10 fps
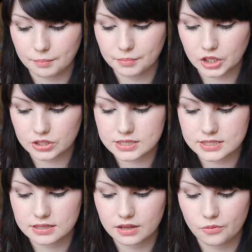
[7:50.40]

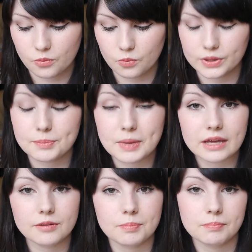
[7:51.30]
because with a
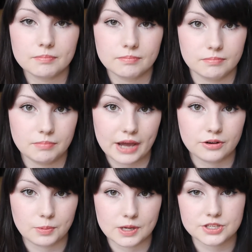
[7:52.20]
big
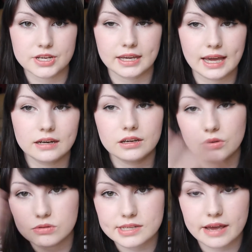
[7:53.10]
powder brush it kind of
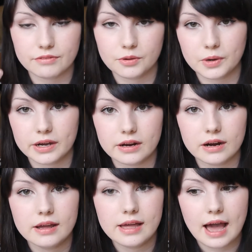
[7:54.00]
goes
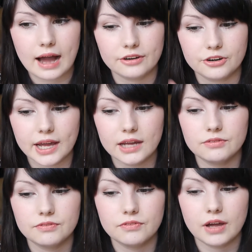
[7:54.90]
everywhere, and you're kind of